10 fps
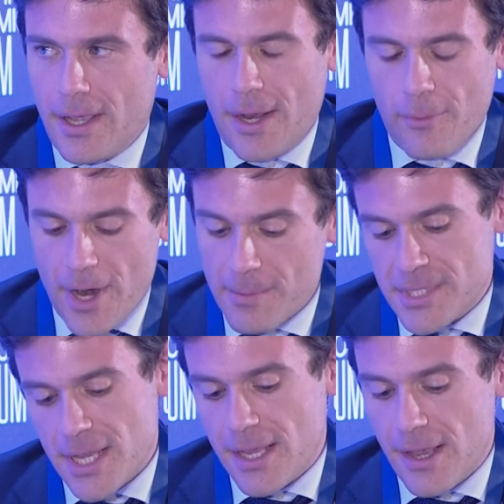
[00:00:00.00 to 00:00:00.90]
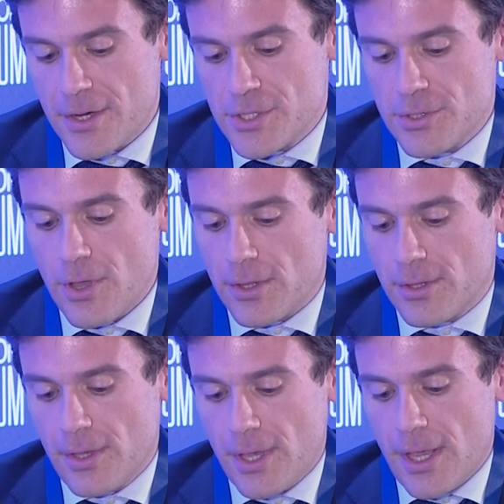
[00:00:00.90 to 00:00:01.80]
And what I'm saying here is not
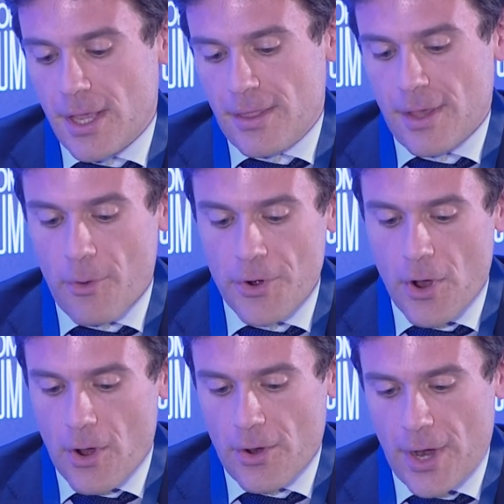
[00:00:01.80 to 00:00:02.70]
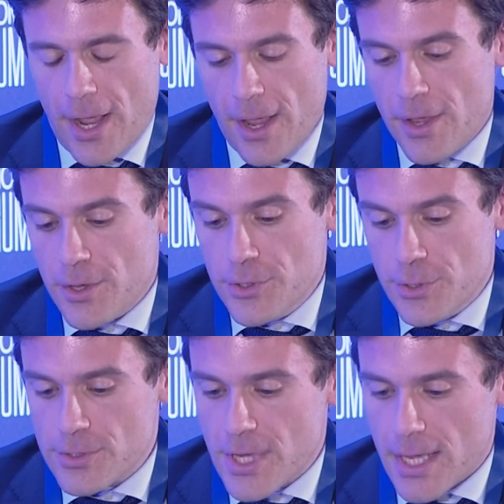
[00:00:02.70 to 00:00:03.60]
that we're not going to
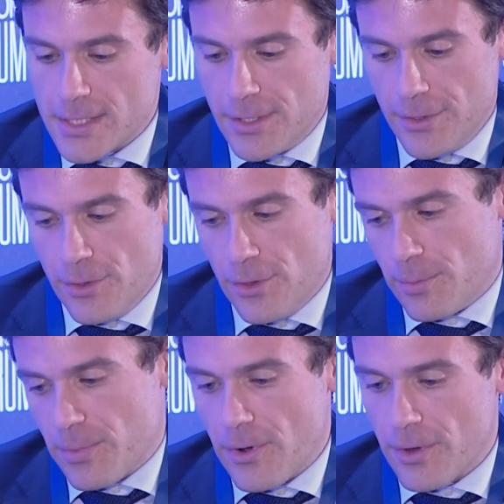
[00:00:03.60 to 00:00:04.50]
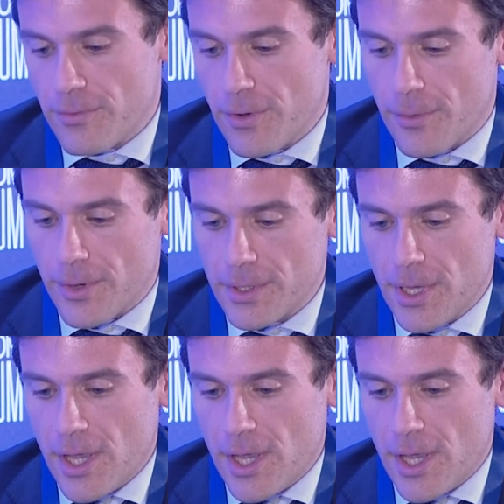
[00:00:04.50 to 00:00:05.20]
use gas in Europe going forward,